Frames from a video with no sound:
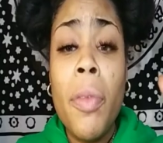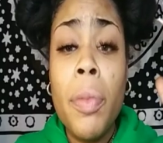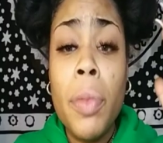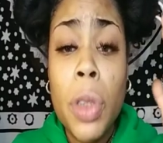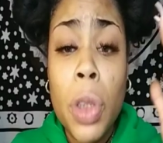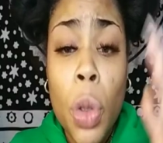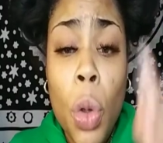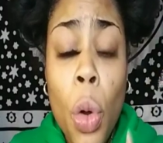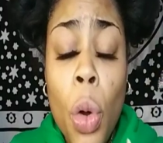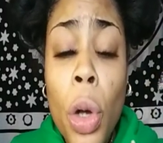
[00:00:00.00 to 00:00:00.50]

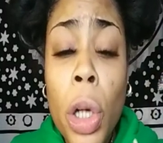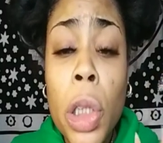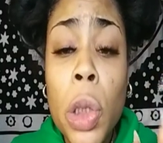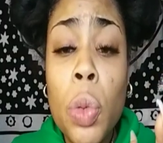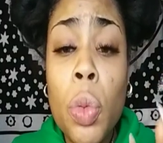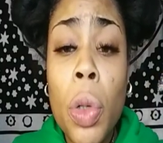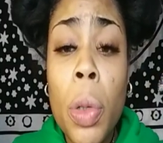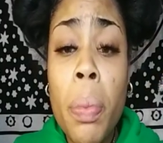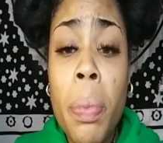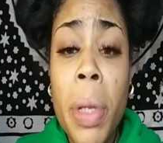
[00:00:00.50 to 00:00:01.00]
Taurus
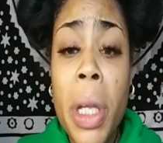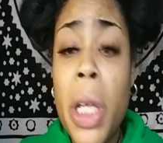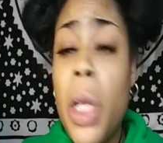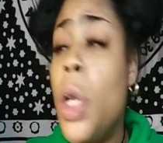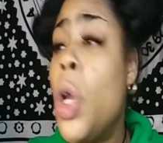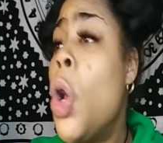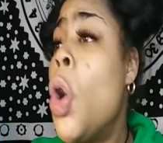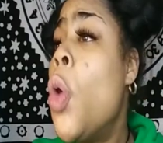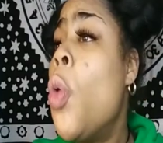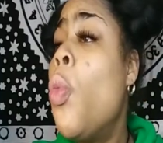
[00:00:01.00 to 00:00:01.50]
would be
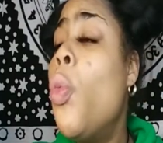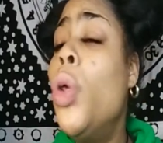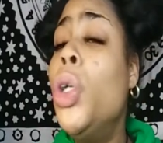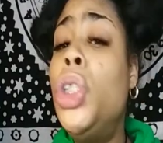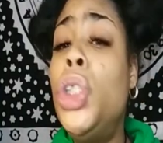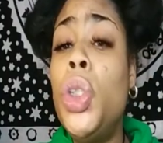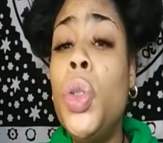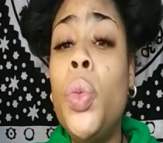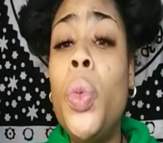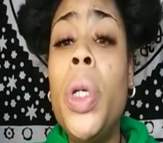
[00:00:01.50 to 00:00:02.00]

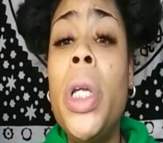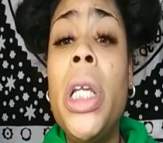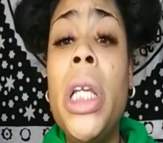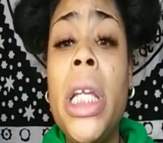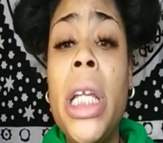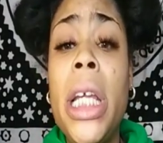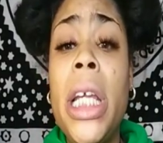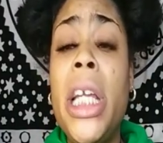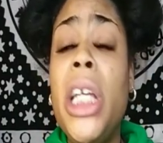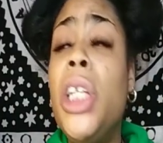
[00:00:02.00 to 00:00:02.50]
what you would
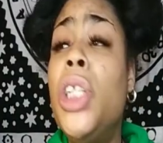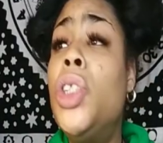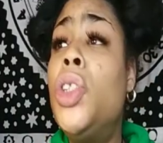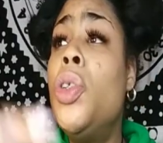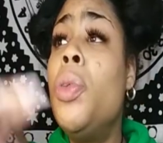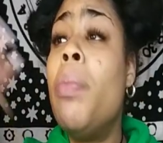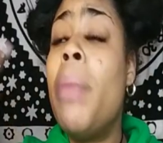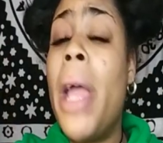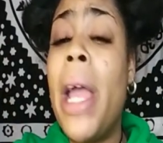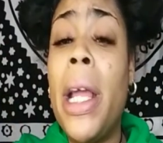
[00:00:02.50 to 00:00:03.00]
need
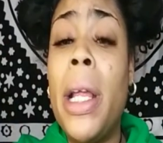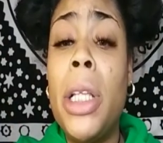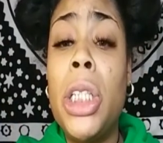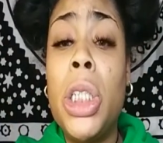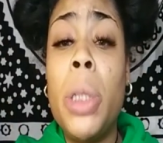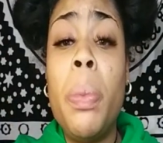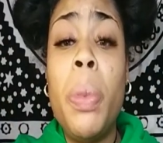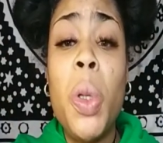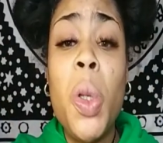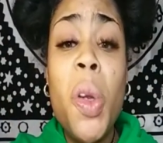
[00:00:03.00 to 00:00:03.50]
to make
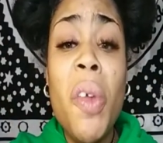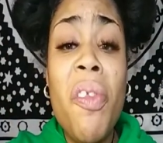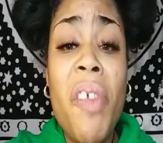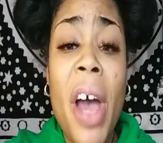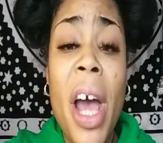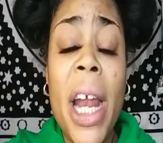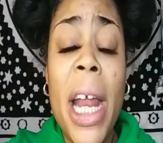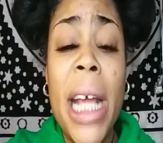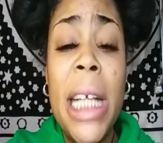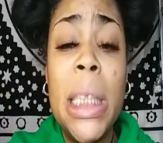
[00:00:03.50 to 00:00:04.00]
to
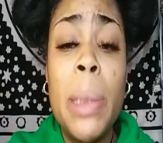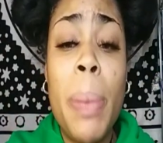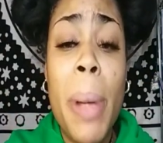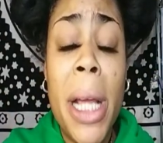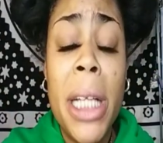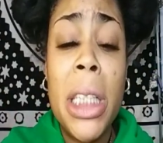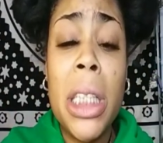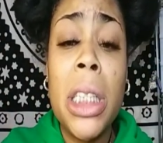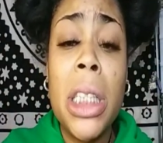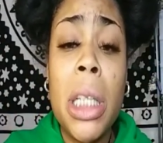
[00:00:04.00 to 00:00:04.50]
beautify that
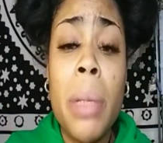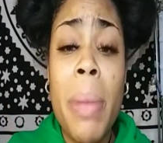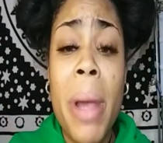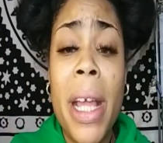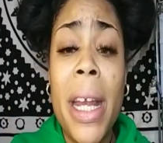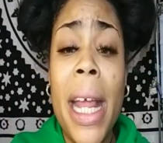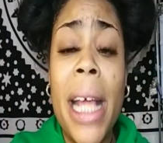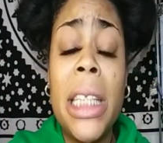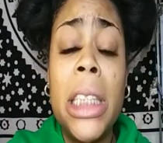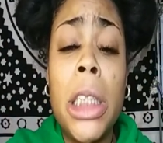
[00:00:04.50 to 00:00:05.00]
space and to
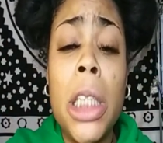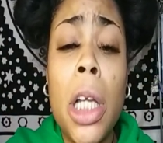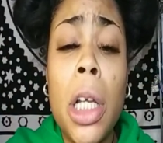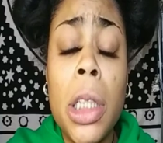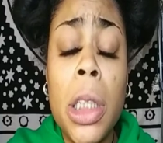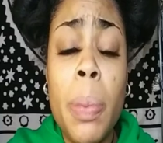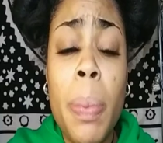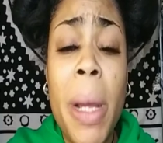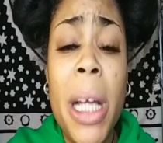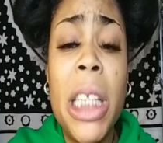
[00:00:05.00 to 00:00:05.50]
make that
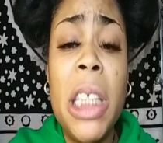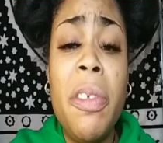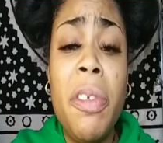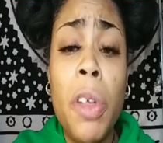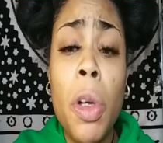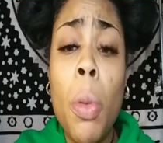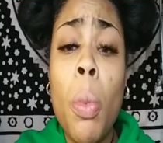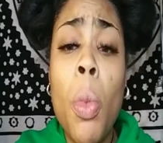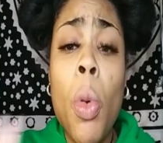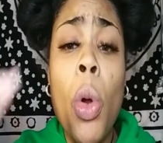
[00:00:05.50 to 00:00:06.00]
space
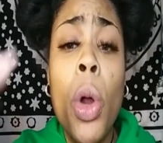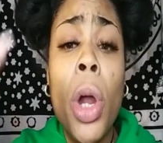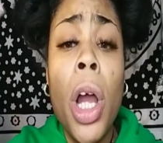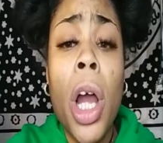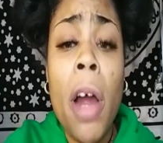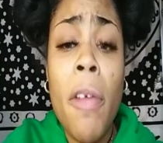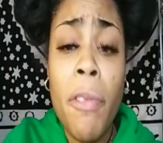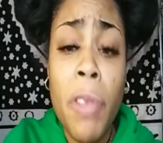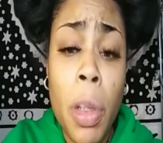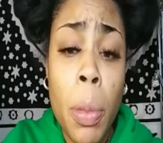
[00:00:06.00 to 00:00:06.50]
feel more
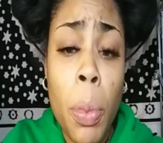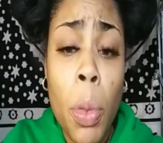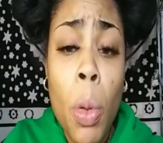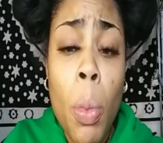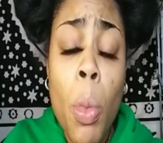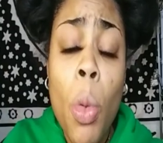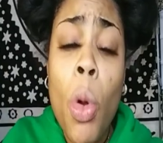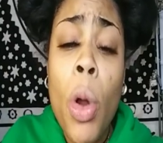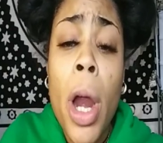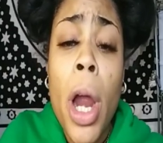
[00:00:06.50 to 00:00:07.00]
comfortable,
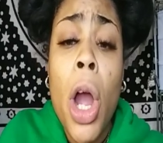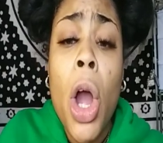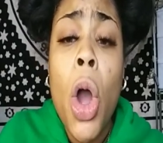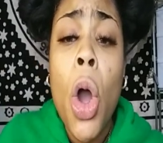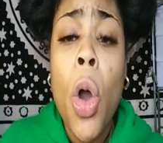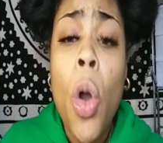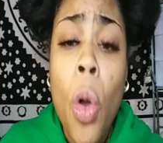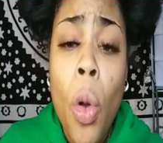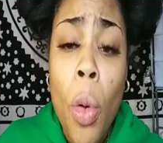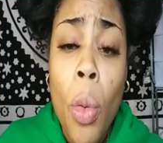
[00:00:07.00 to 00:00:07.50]
more at
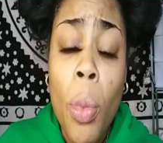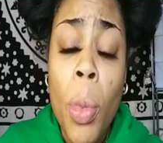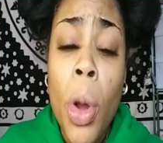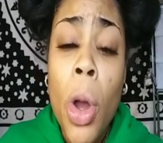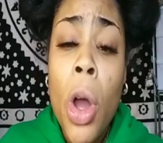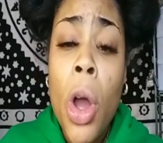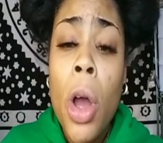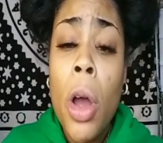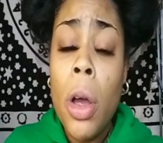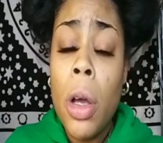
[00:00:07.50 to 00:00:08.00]
home,
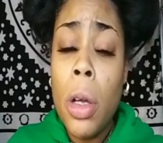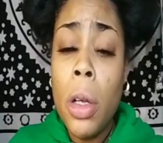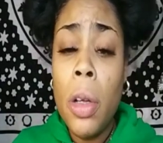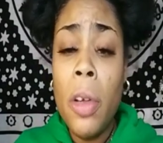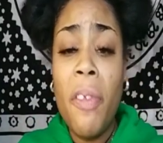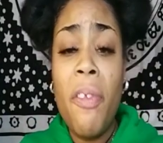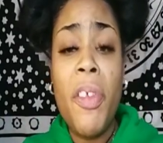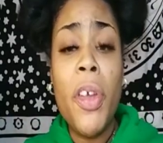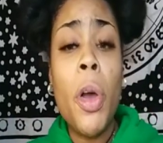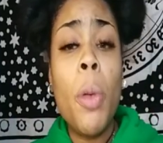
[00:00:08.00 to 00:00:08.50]

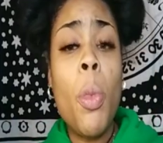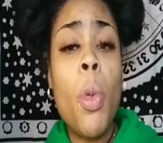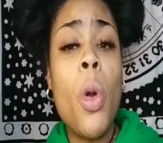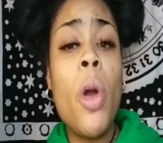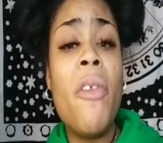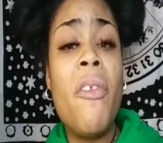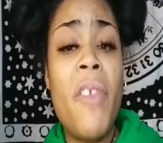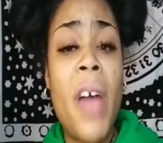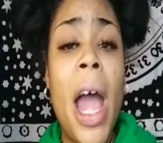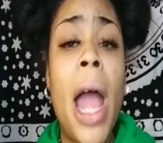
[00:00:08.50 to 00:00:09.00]
feel more
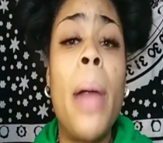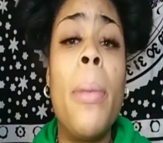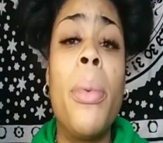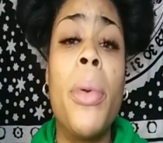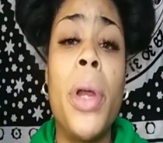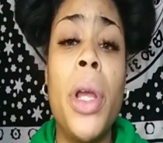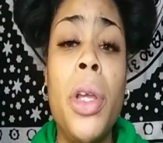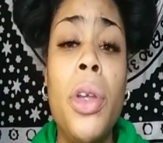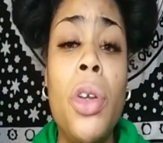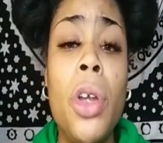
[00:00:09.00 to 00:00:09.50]

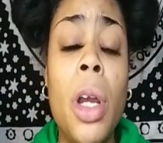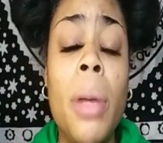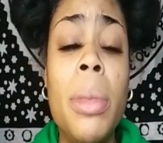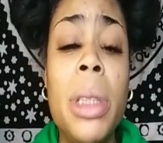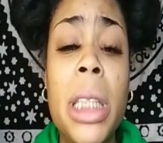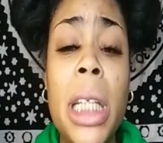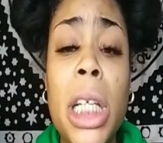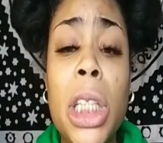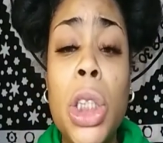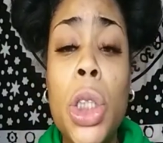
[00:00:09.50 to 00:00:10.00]
vibrant. You know what I'm
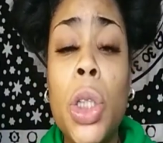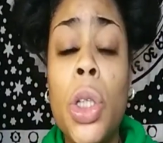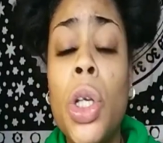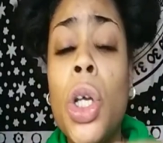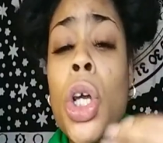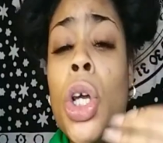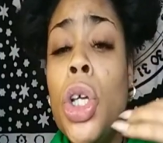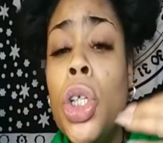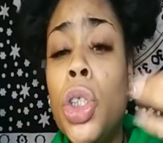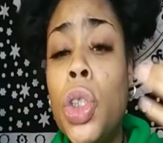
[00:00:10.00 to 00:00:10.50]
saying?
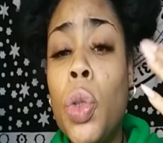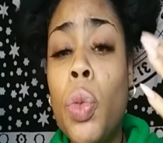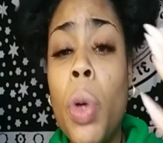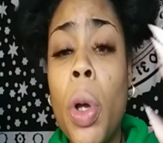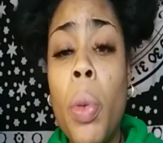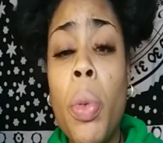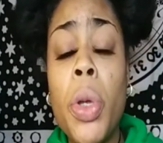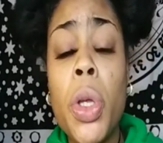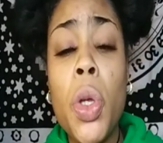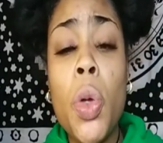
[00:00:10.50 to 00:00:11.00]
To
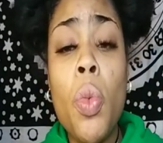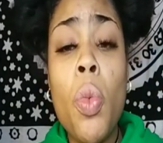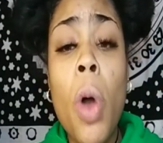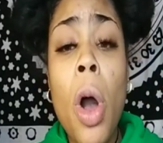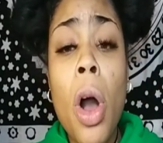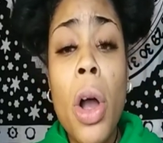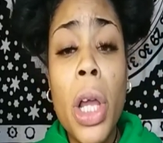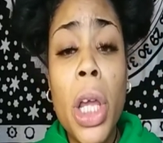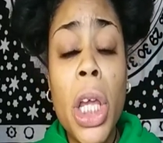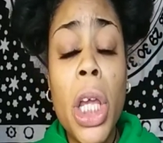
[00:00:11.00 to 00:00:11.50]
where when you
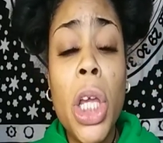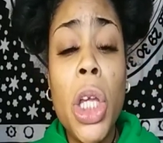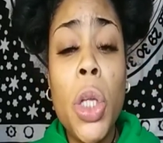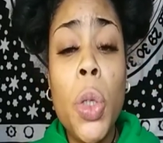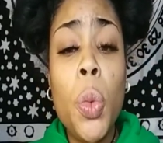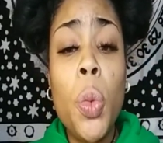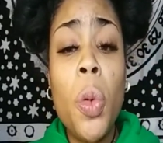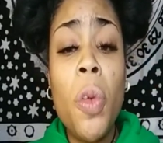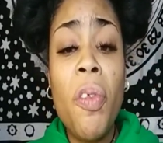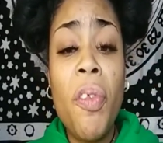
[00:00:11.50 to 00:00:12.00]
walk in,
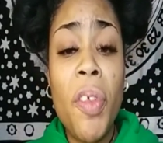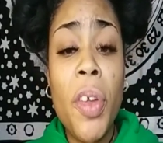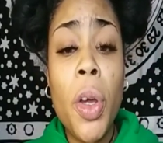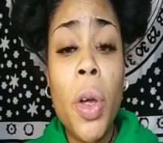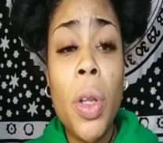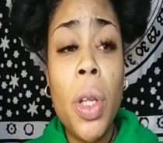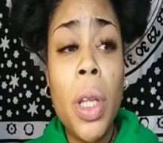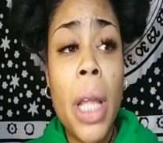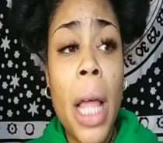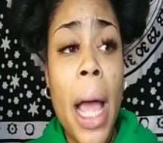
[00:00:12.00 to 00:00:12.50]
you will
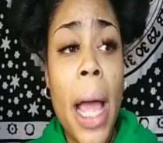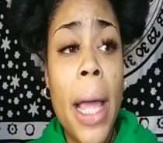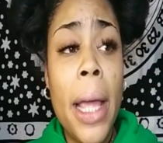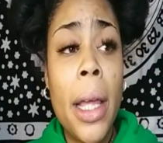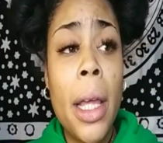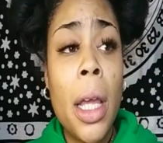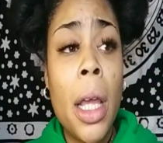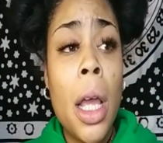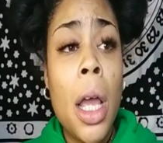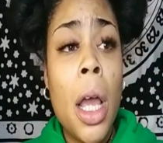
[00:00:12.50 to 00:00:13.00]
feel like,